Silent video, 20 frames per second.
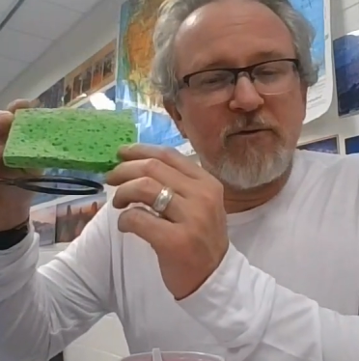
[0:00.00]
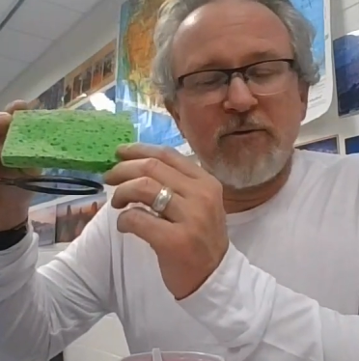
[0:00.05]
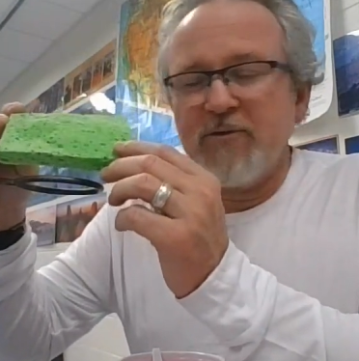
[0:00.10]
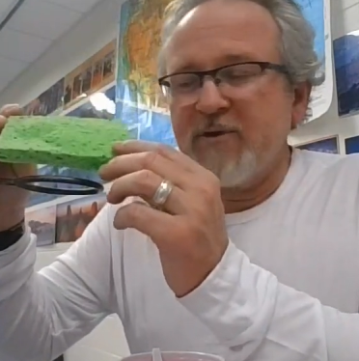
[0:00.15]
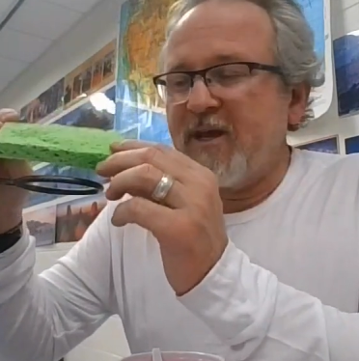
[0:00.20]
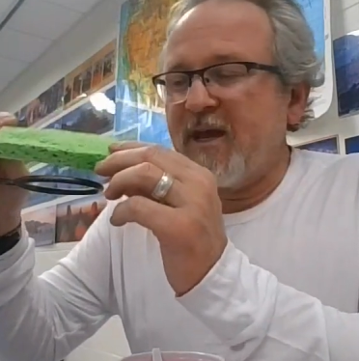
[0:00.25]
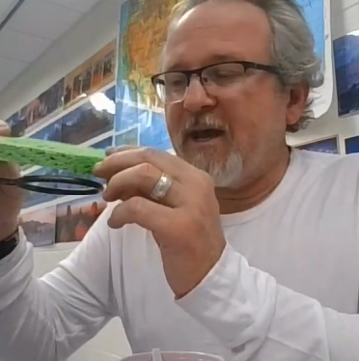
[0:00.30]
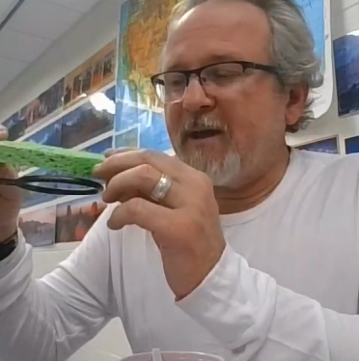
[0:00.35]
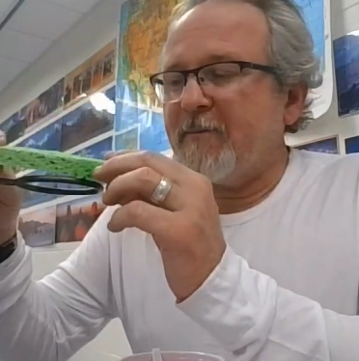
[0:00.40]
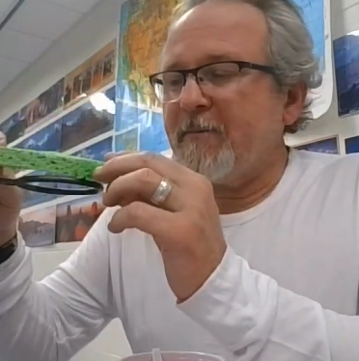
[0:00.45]

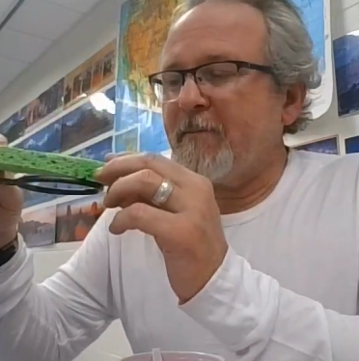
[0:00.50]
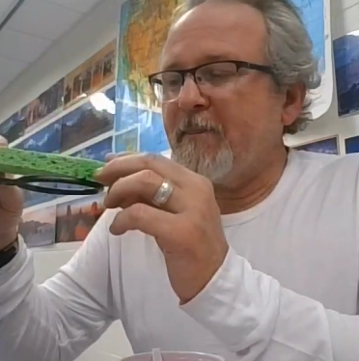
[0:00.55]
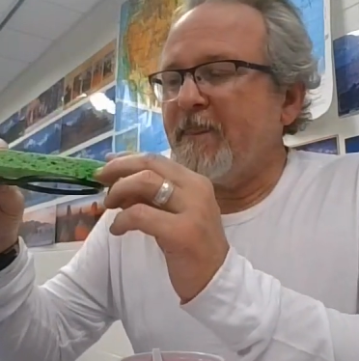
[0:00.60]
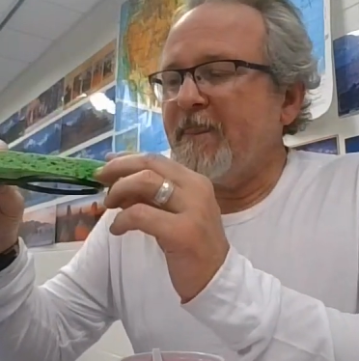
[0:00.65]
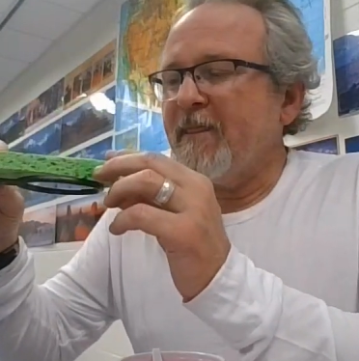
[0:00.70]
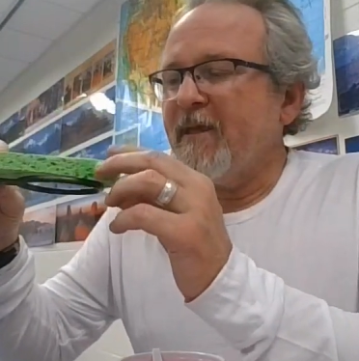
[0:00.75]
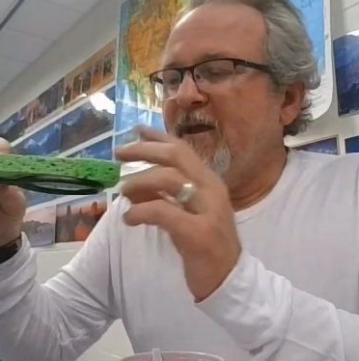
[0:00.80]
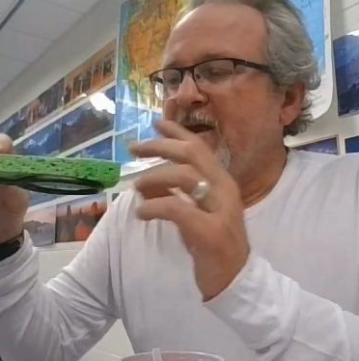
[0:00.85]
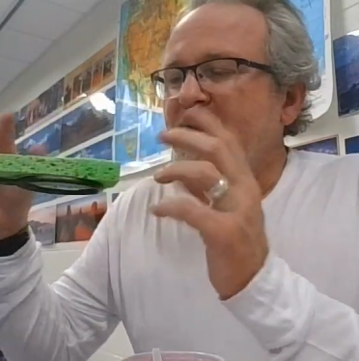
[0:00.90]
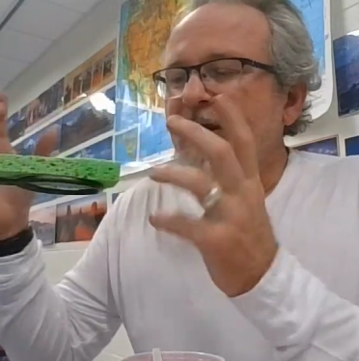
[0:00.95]
full yet.
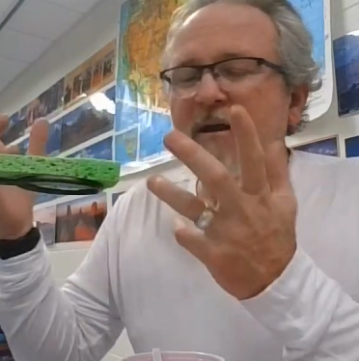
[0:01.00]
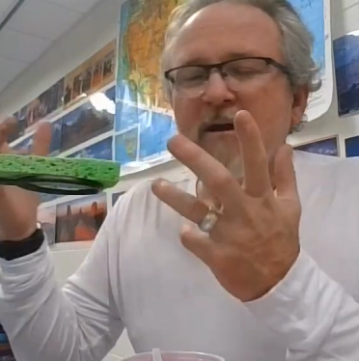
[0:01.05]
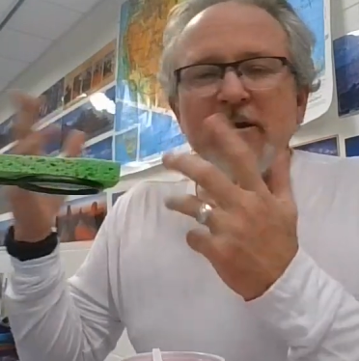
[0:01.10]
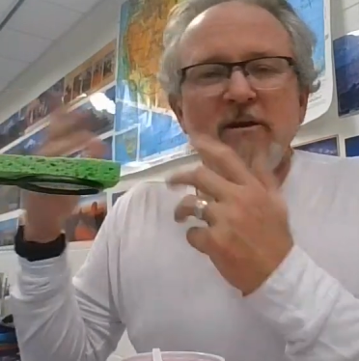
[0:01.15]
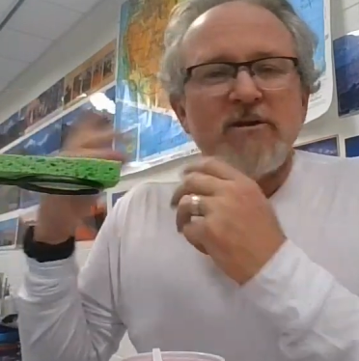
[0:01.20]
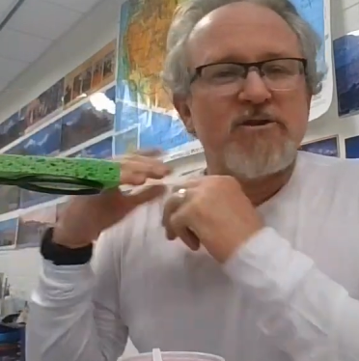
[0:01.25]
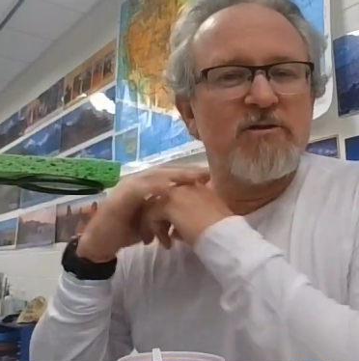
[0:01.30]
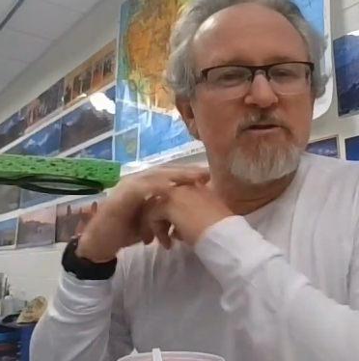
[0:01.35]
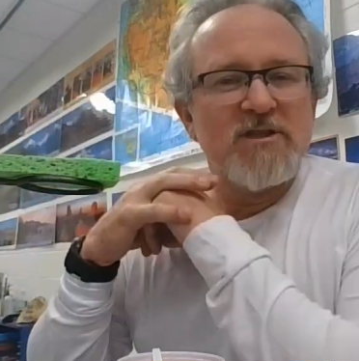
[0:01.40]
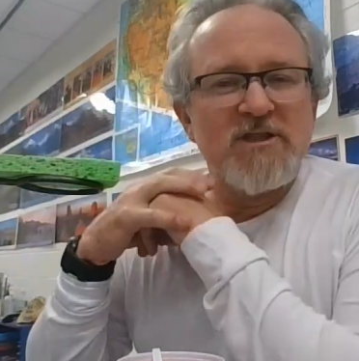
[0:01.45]

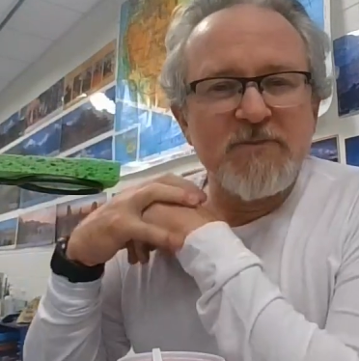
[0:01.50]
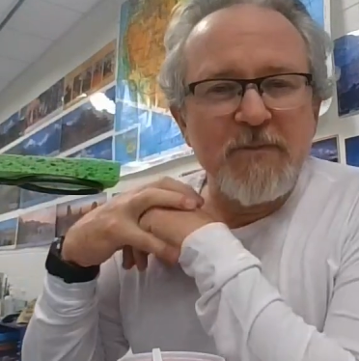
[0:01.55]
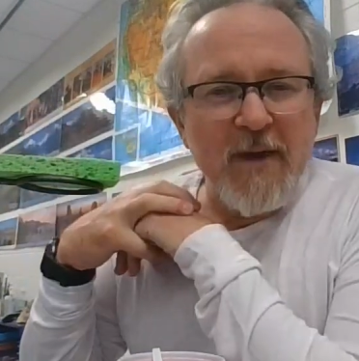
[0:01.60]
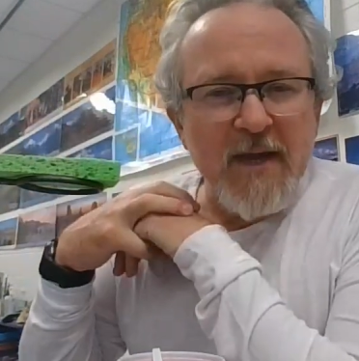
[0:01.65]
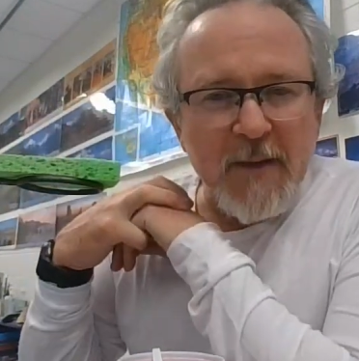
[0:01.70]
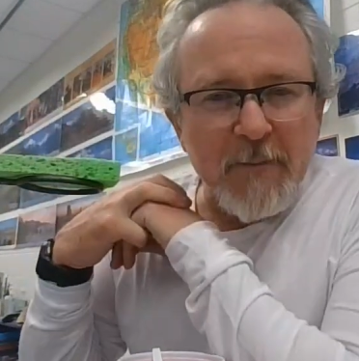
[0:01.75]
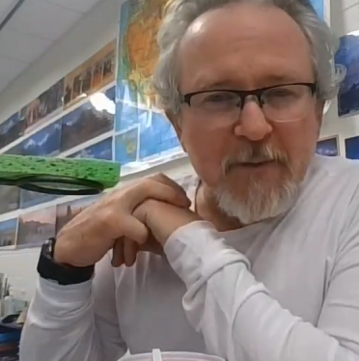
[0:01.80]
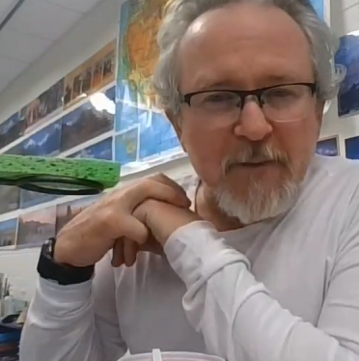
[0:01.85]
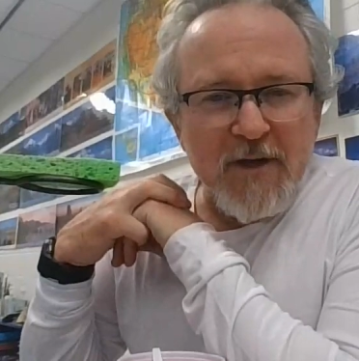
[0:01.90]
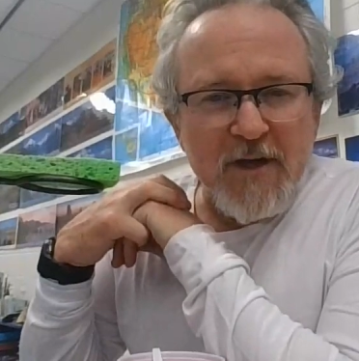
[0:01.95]
So let's
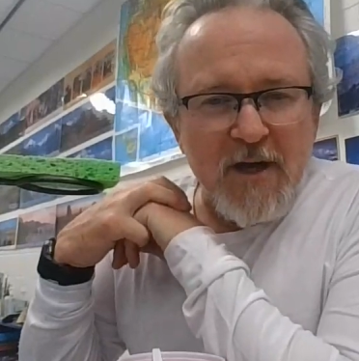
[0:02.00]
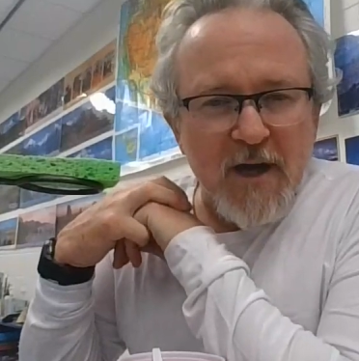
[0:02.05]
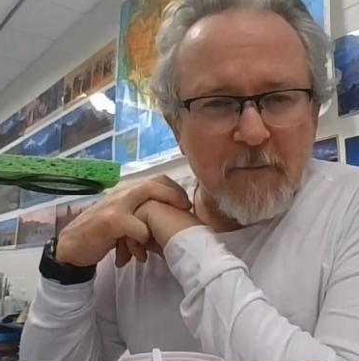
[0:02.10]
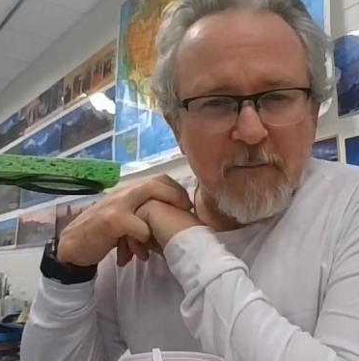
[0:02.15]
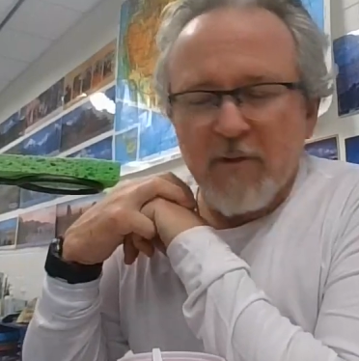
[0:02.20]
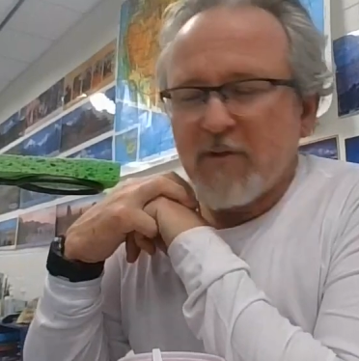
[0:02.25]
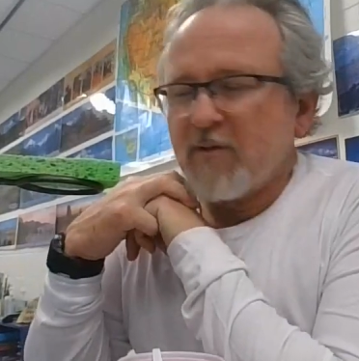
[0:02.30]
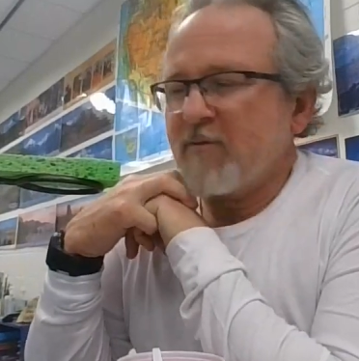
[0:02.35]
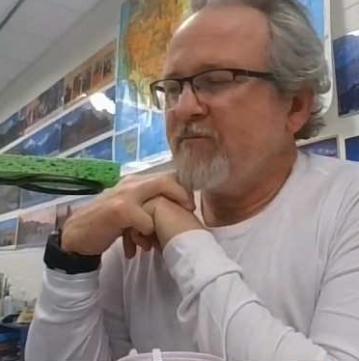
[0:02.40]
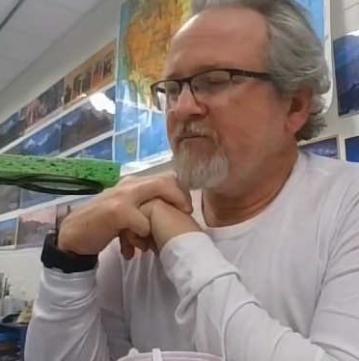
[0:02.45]
make up a
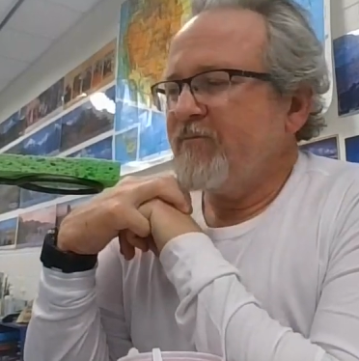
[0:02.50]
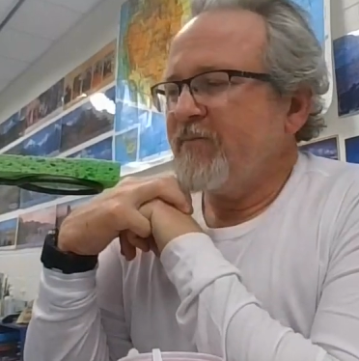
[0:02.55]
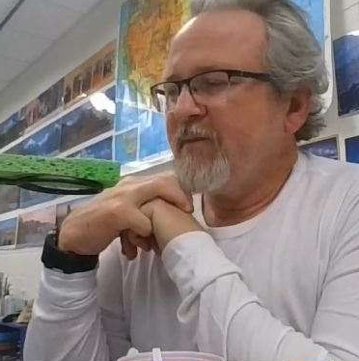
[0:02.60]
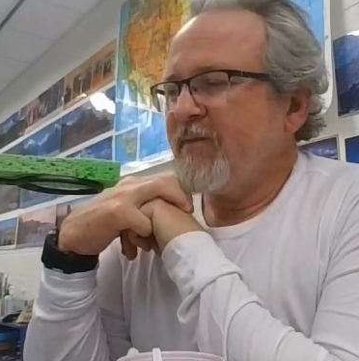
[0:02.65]
number.